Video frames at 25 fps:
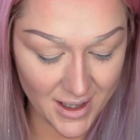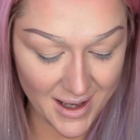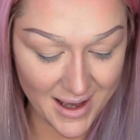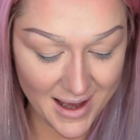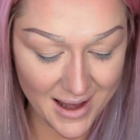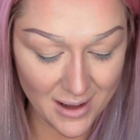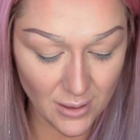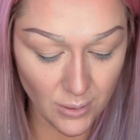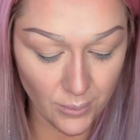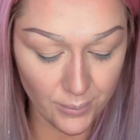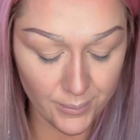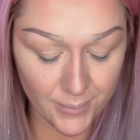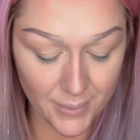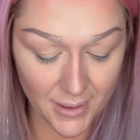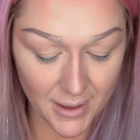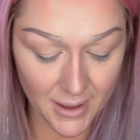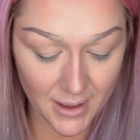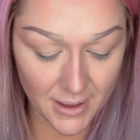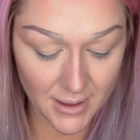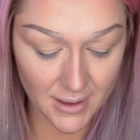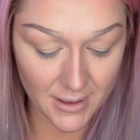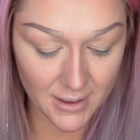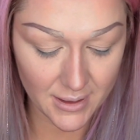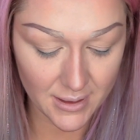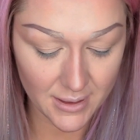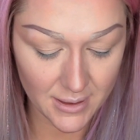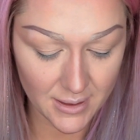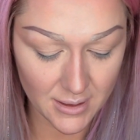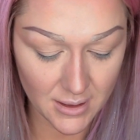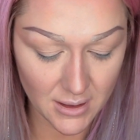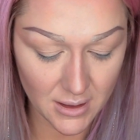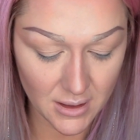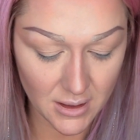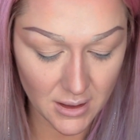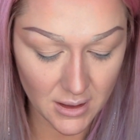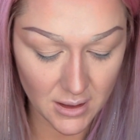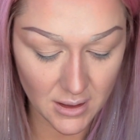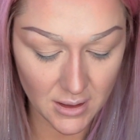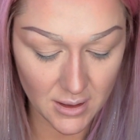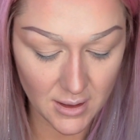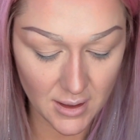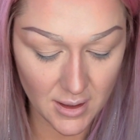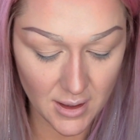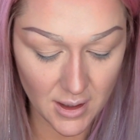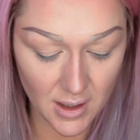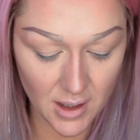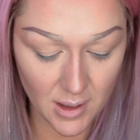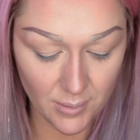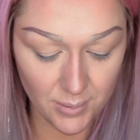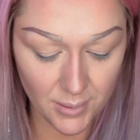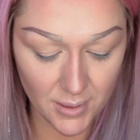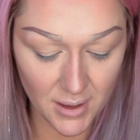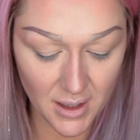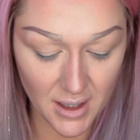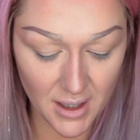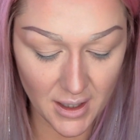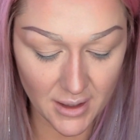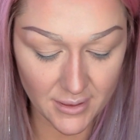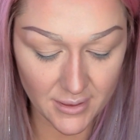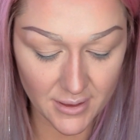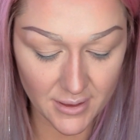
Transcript: help me apply